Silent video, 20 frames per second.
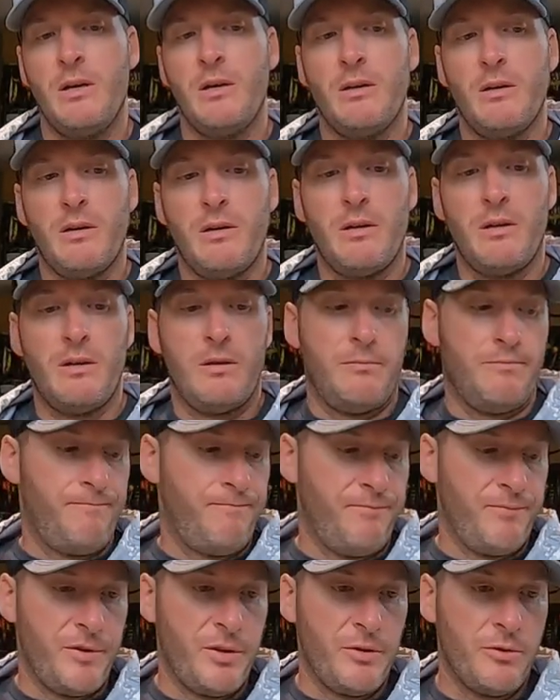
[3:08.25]

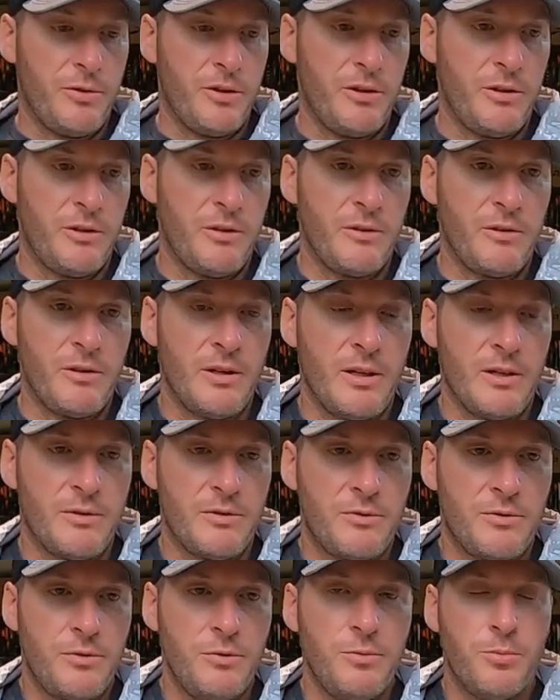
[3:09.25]
you know, anything in that
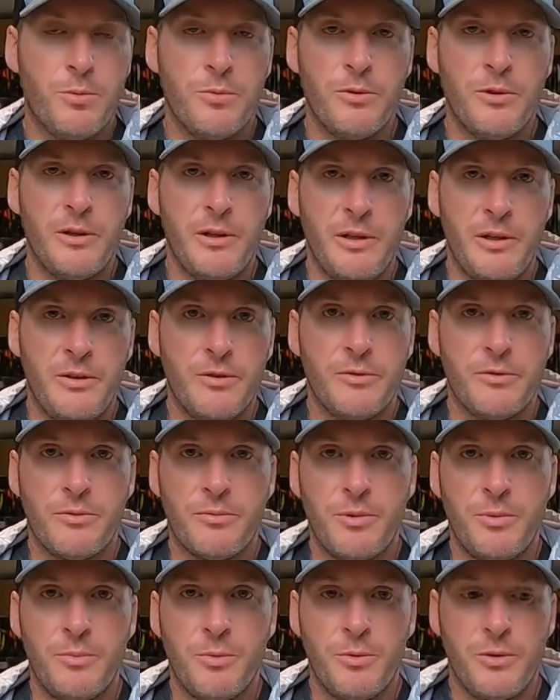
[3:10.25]
2.8 or
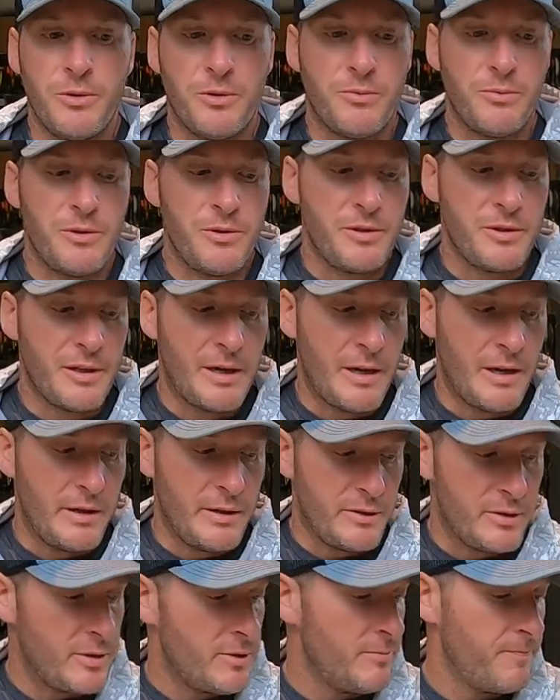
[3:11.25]
3.3
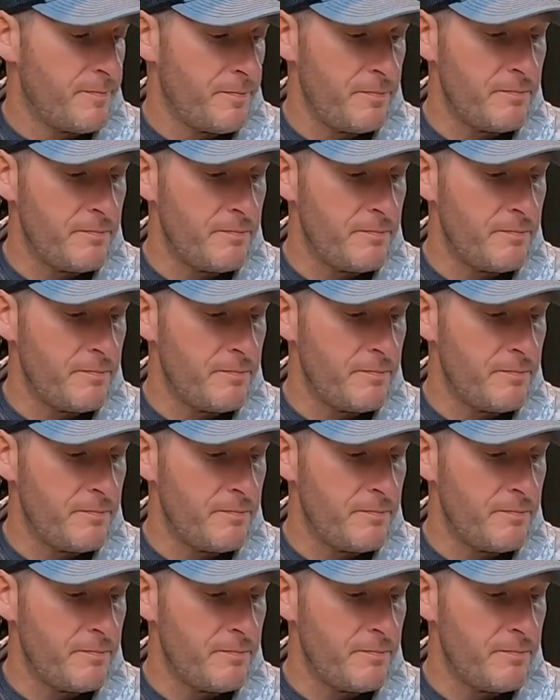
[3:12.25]
size.